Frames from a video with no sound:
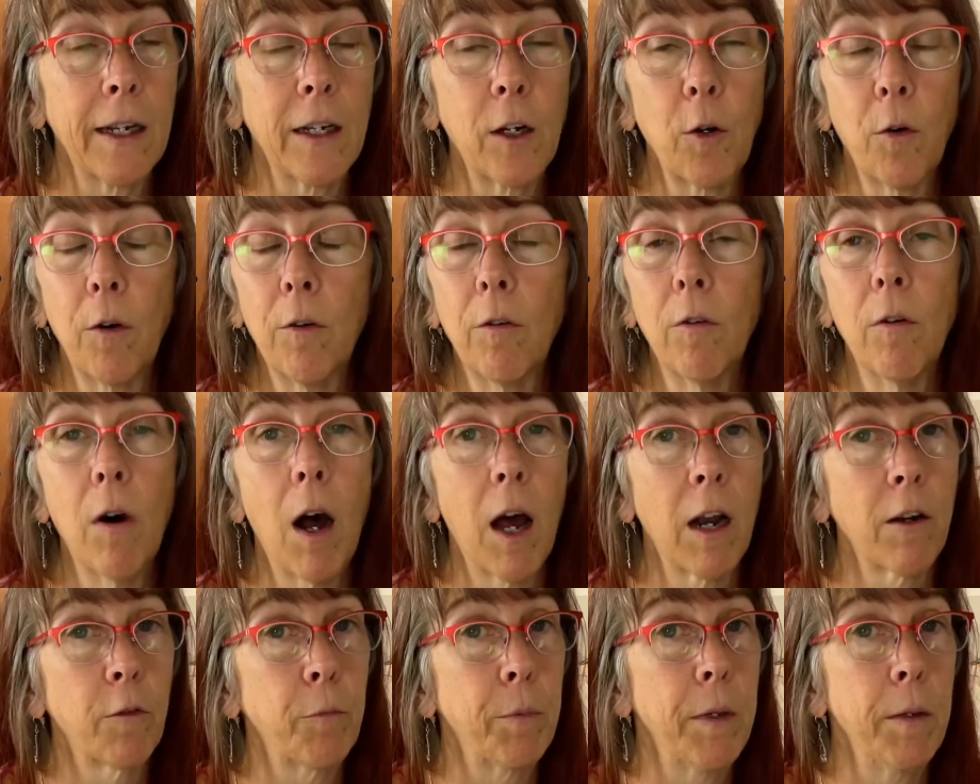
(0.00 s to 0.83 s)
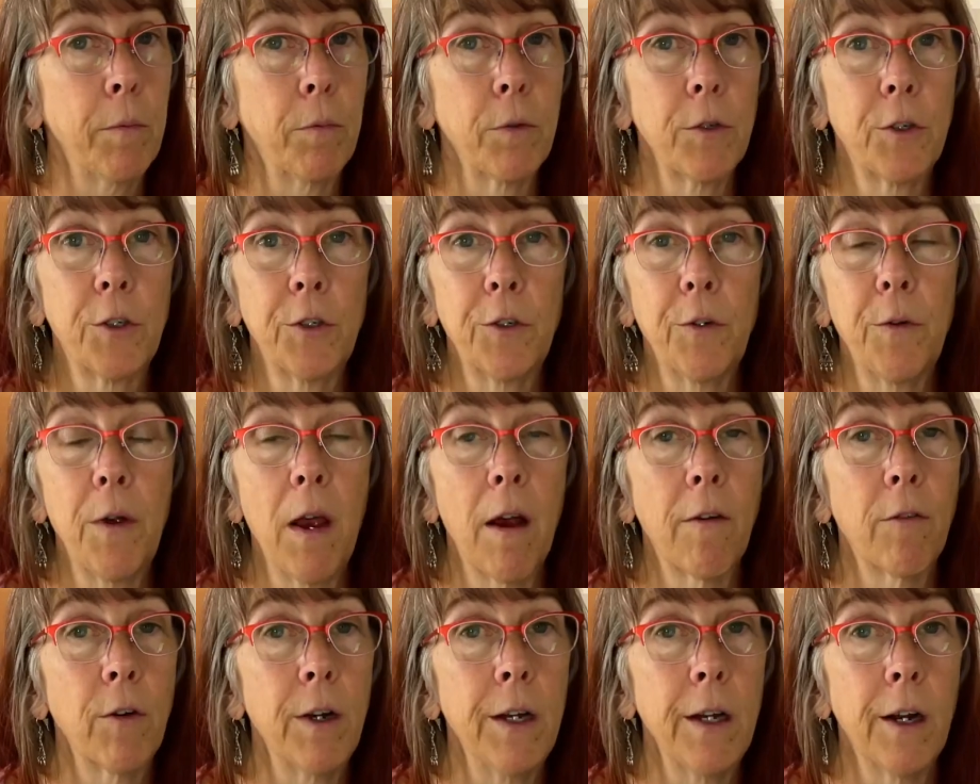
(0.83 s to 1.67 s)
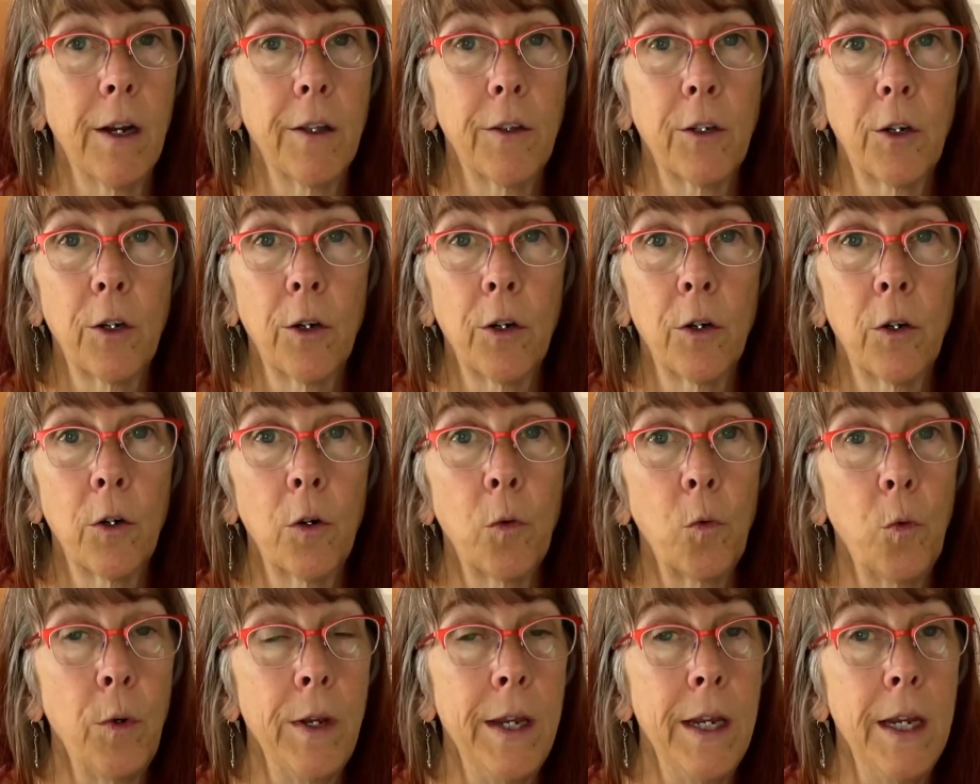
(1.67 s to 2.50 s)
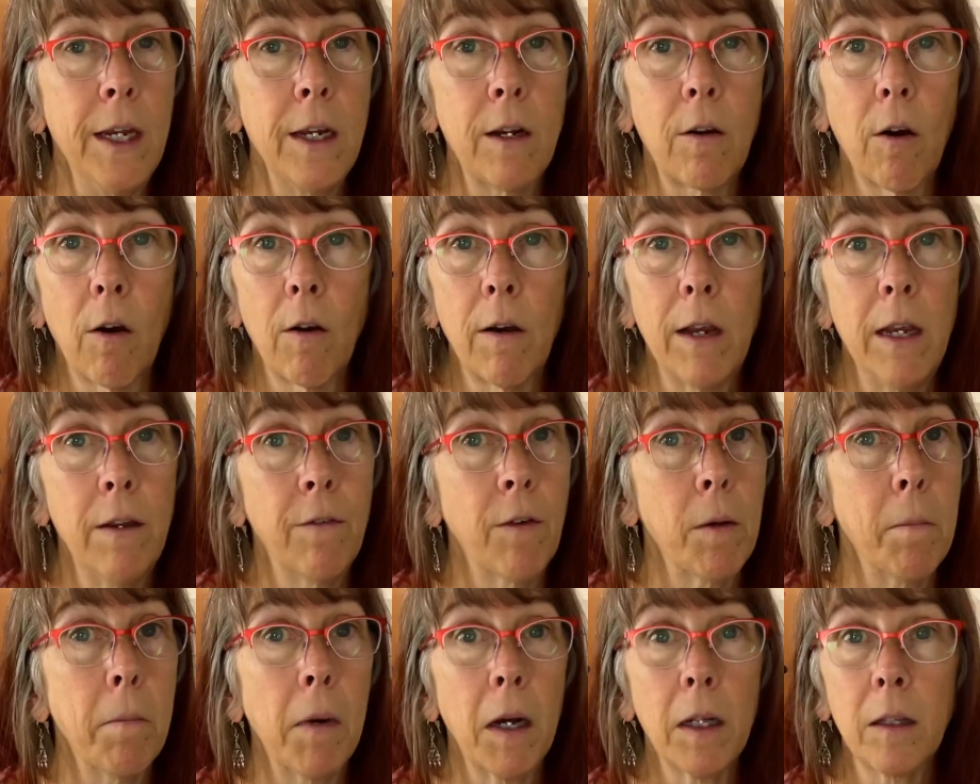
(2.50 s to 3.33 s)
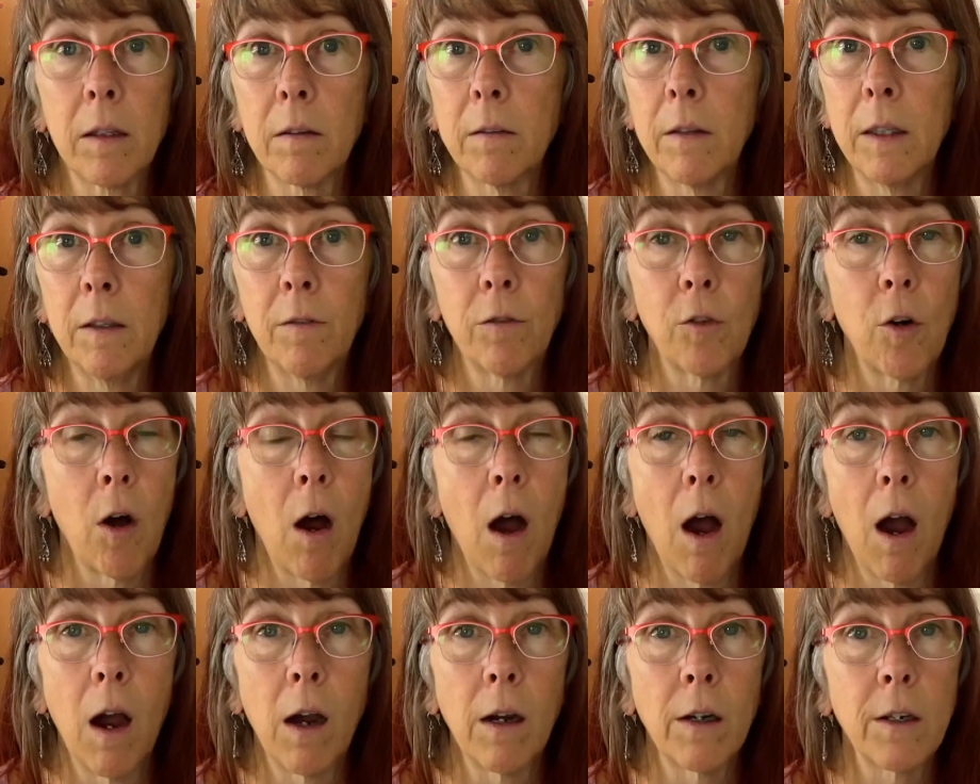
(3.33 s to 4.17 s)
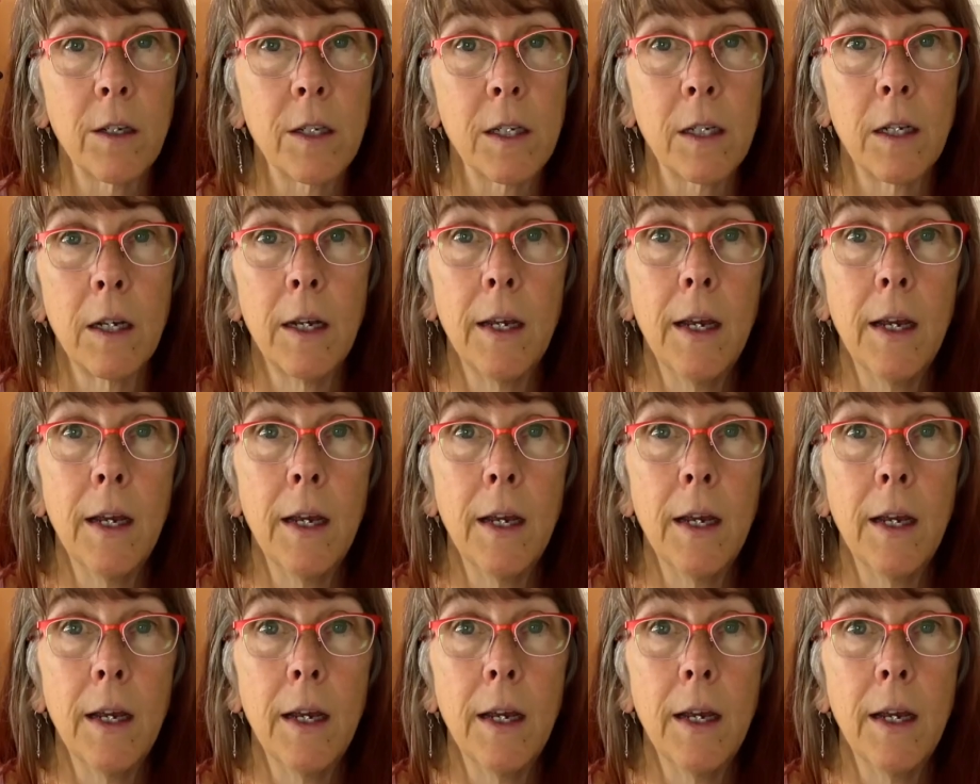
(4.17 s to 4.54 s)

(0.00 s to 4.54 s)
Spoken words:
I know a lot of people do every other week or even monthly vlogs